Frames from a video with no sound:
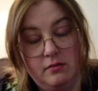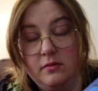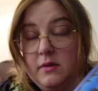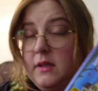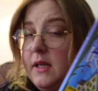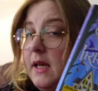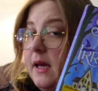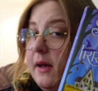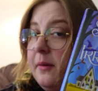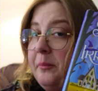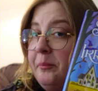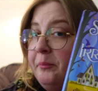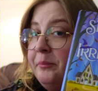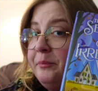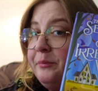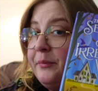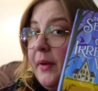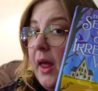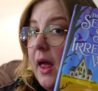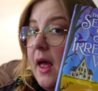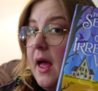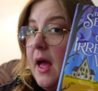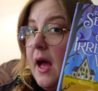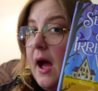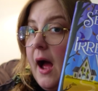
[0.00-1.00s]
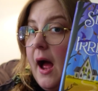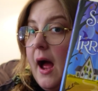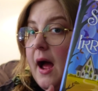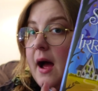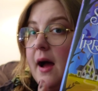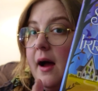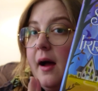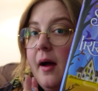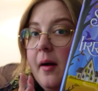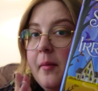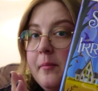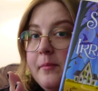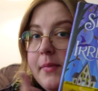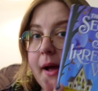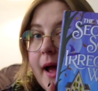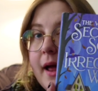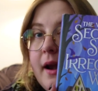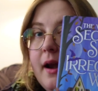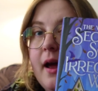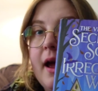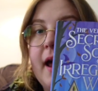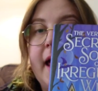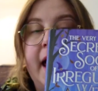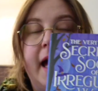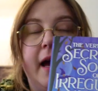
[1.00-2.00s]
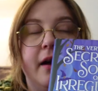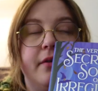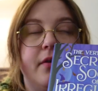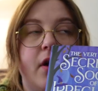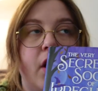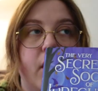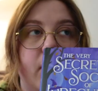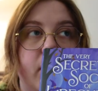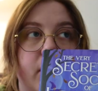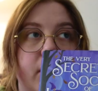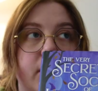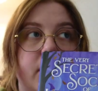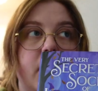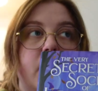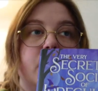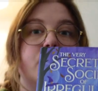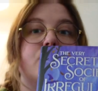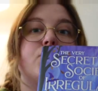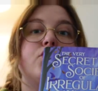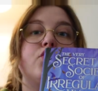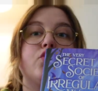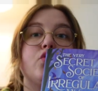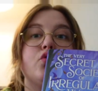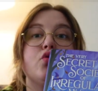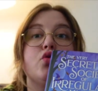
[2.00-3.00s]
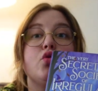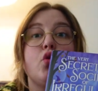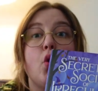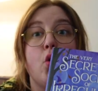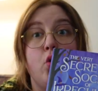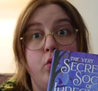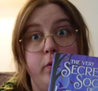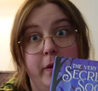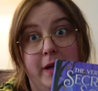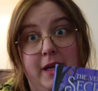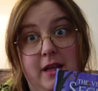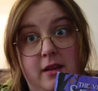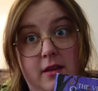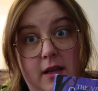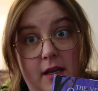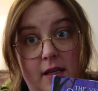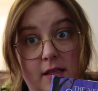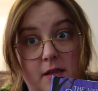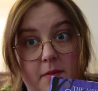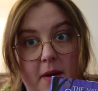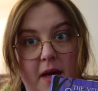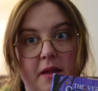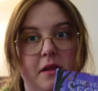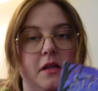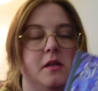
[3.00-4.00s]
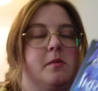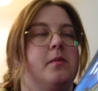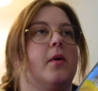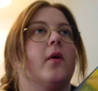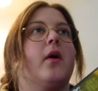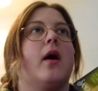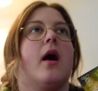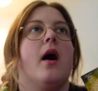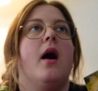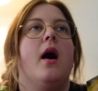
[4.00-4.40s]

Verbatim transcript: Yeah. Um, but I have heard so many things about this book.